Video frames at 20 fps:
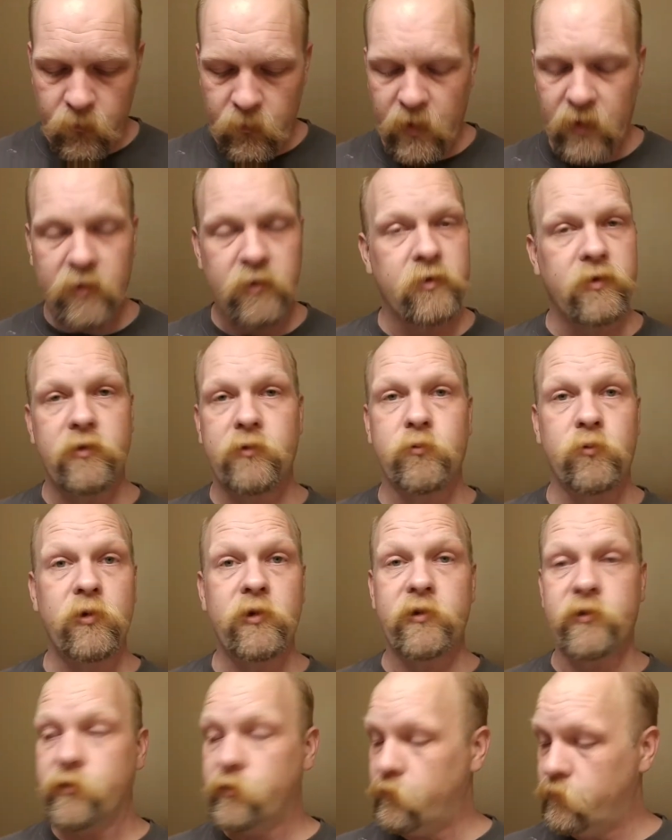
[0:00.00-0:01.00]
it just
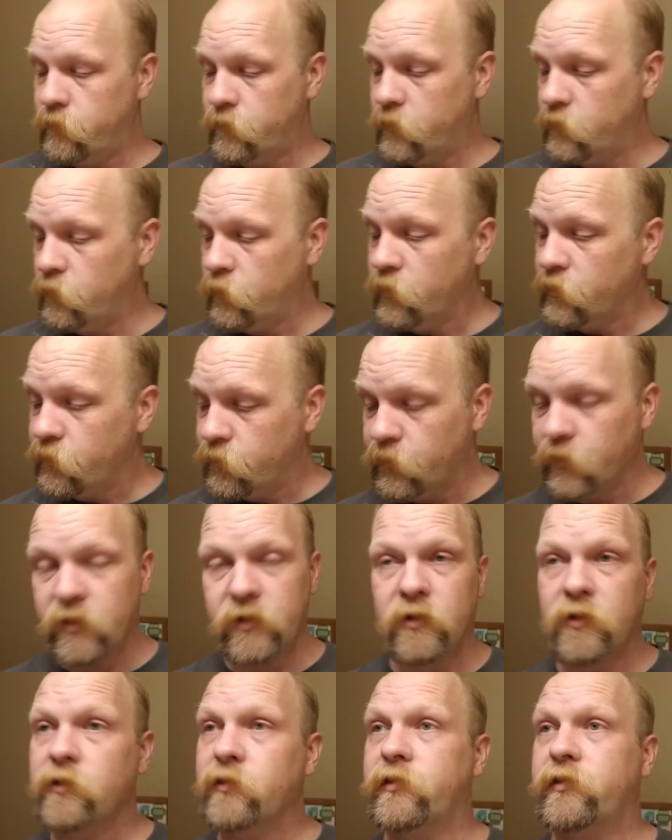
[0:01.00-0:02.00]
works. It works
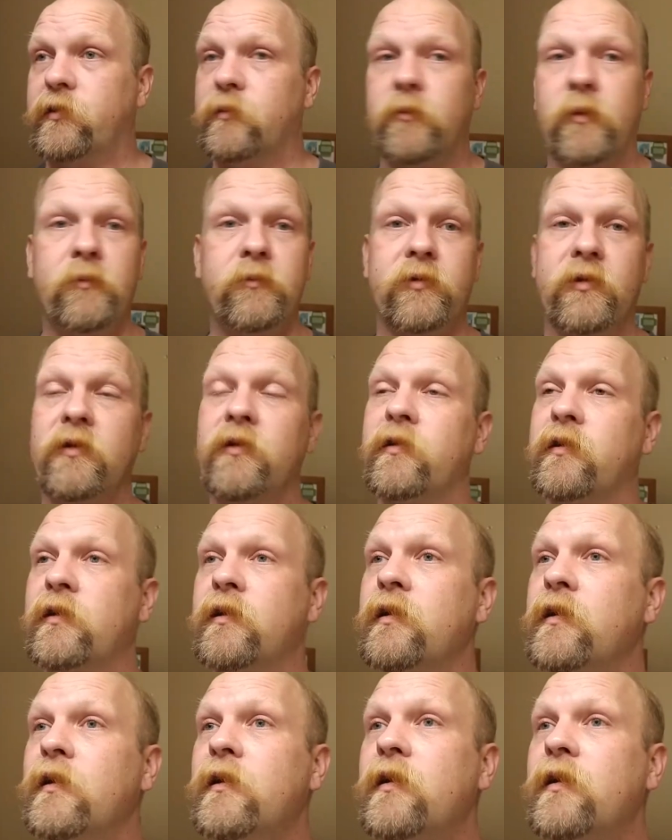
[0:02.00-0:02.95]
freaking awesome. I'm sorry.